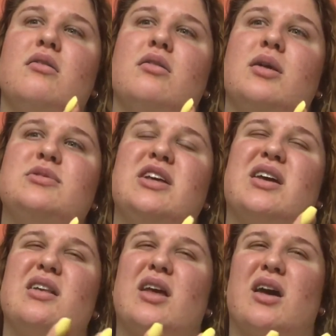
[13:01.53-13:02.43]

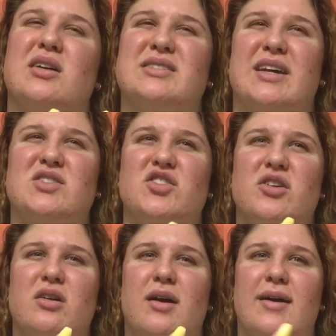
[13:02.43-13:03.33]
lipstick in like
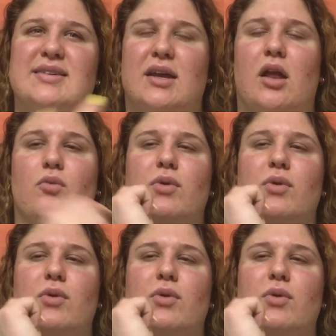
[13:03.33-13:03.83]
uncensored. It's like that